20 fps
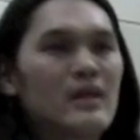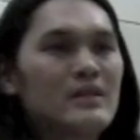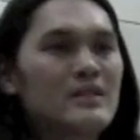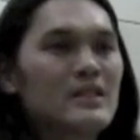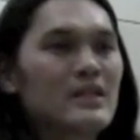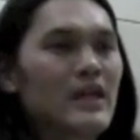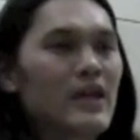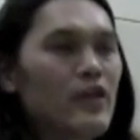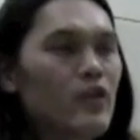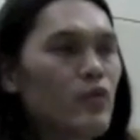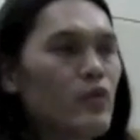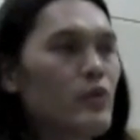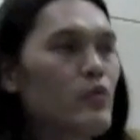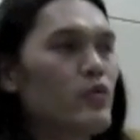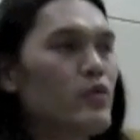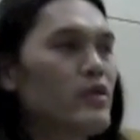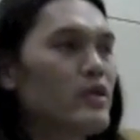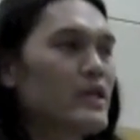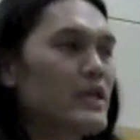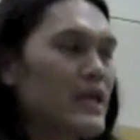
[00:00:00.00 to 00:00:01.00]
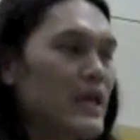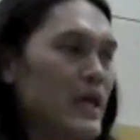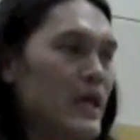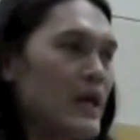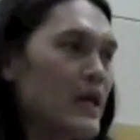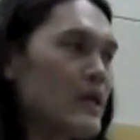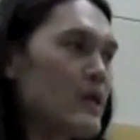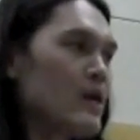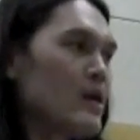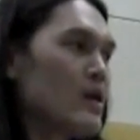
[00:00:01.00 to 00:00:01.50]
and together we really
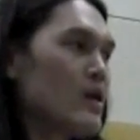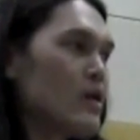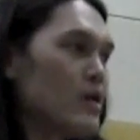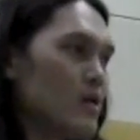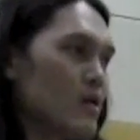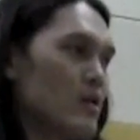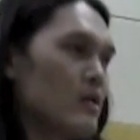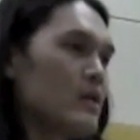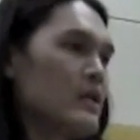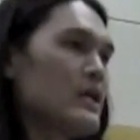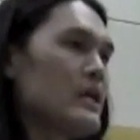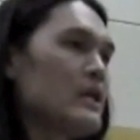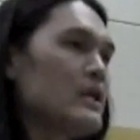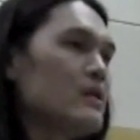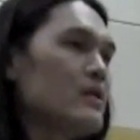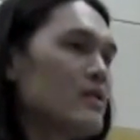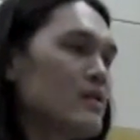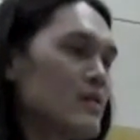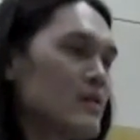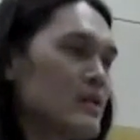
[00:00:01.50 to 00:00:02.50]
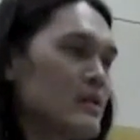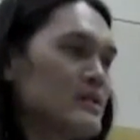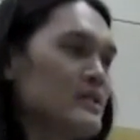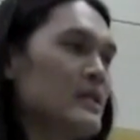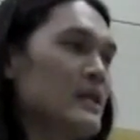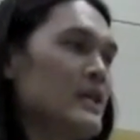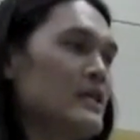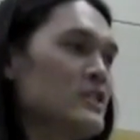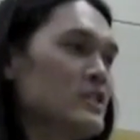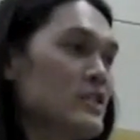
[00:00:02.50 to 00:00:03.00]
can lead this
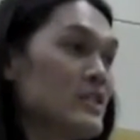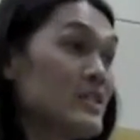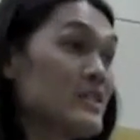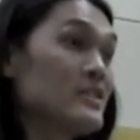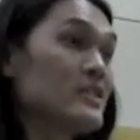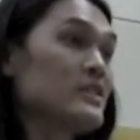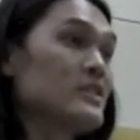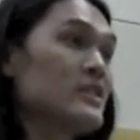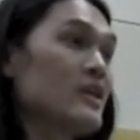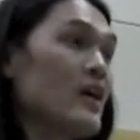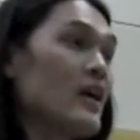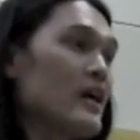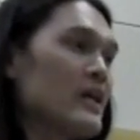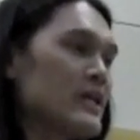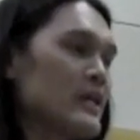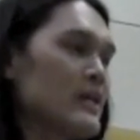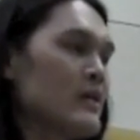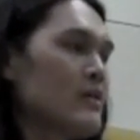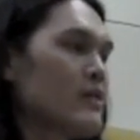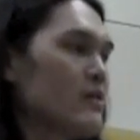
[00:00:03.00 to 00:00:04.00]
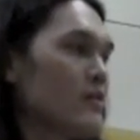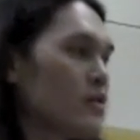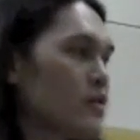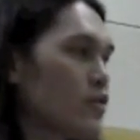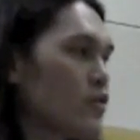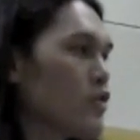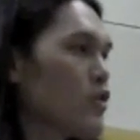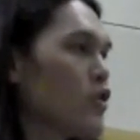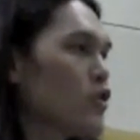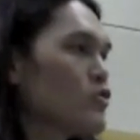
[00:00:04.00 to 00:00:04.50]
nation, this society,
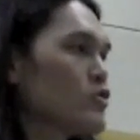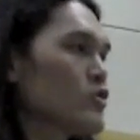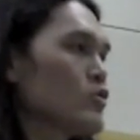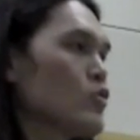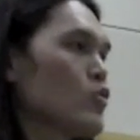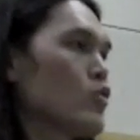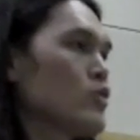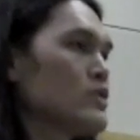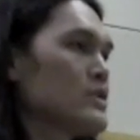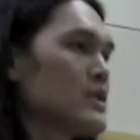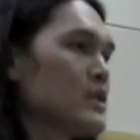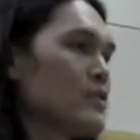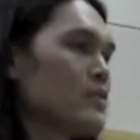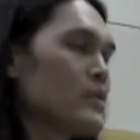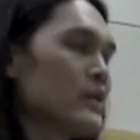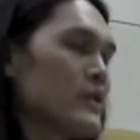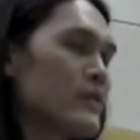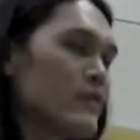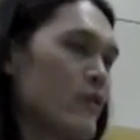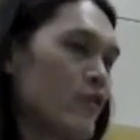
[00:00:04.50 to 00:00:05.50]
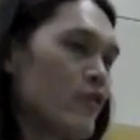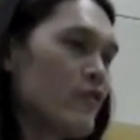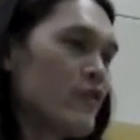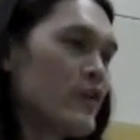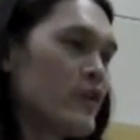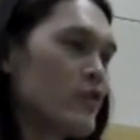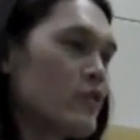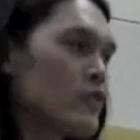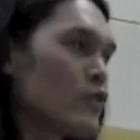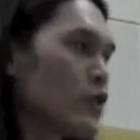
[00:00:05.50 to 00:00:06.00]
closer towards liberty.
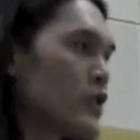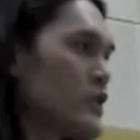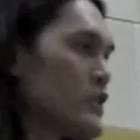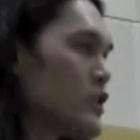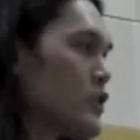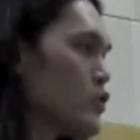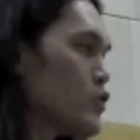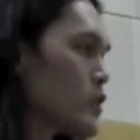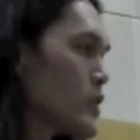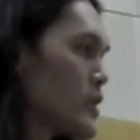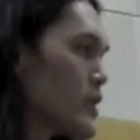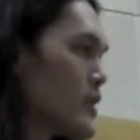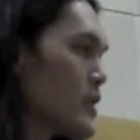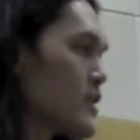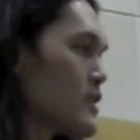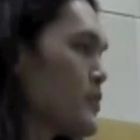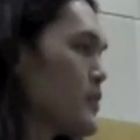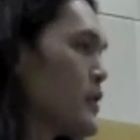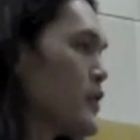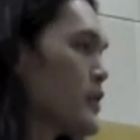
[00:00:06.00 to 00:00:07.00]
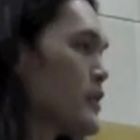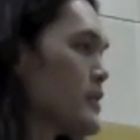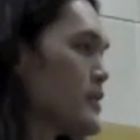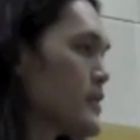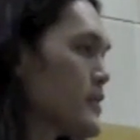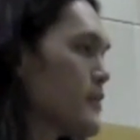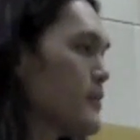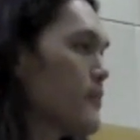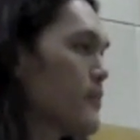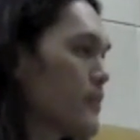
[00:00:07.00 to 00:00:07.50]
Hopefully our grandchildren can
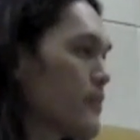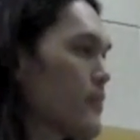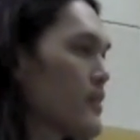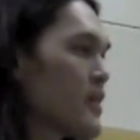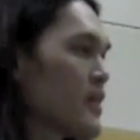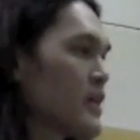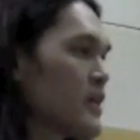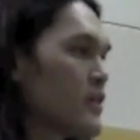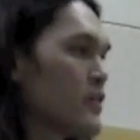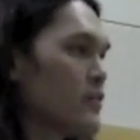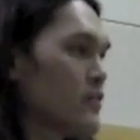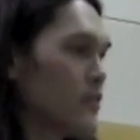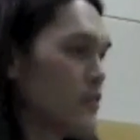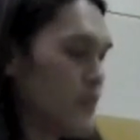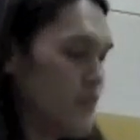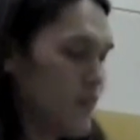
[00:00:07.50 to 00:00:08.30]
experience it. Thank you.